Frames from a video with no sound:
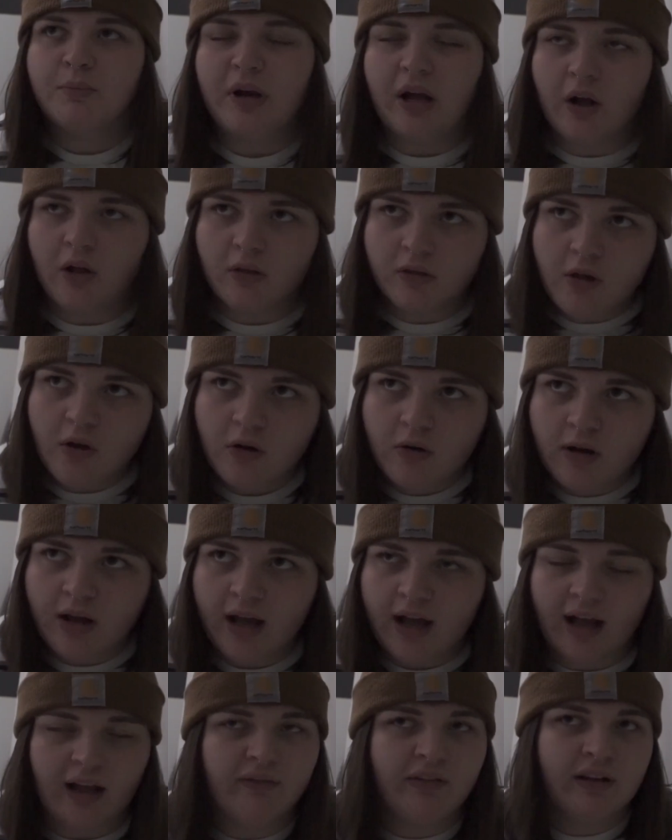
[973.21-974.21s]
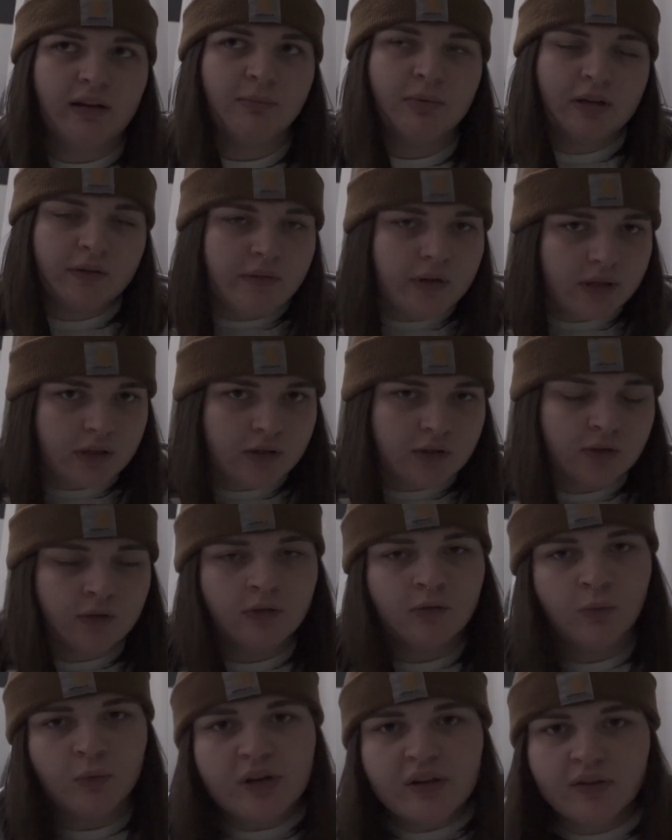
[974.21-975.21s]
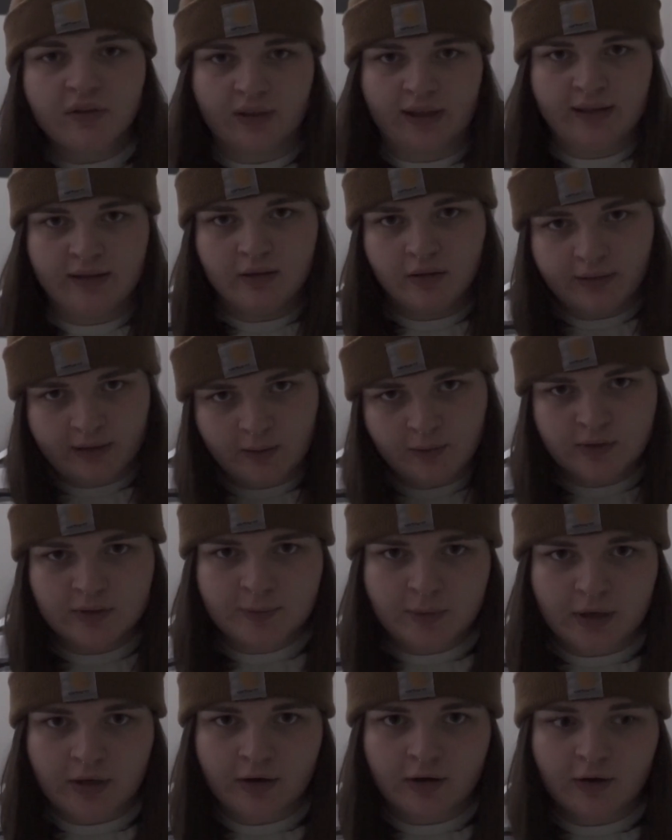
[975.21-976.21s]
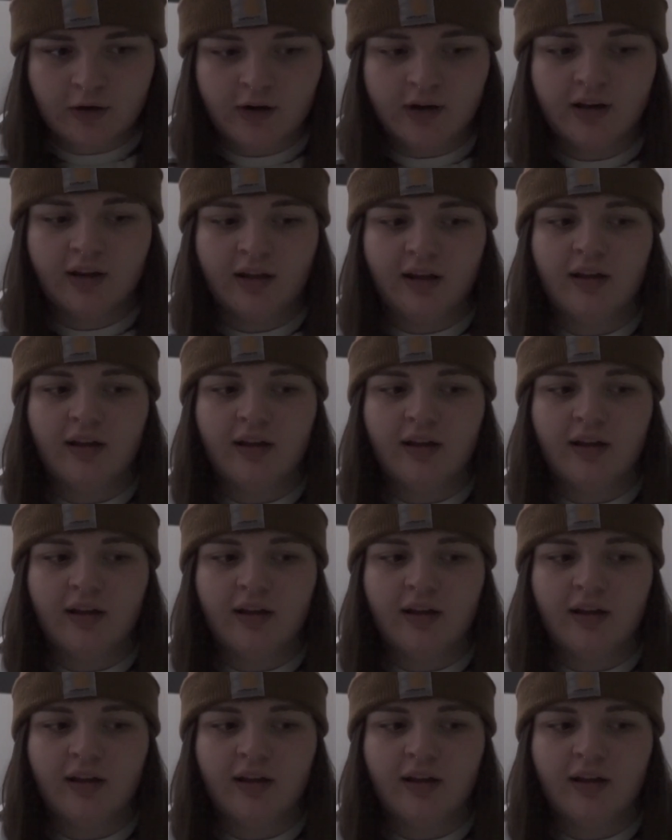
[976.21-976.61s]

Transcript: But although I've had a bit of an issue with like the language barrier,